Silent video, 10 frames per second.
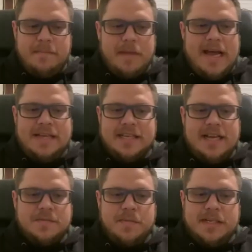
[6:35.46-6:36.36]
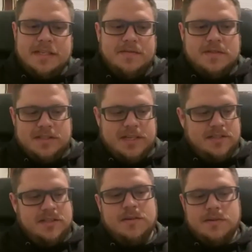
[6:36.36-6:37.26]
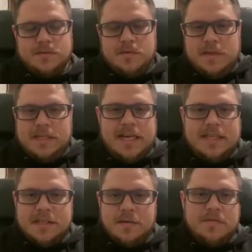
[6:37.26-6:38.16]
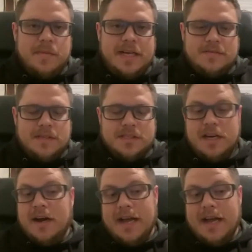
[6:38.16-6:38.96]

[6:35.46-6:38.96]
that bass aspect. Ever since I was little, that's what me and Dad's done with bass fish.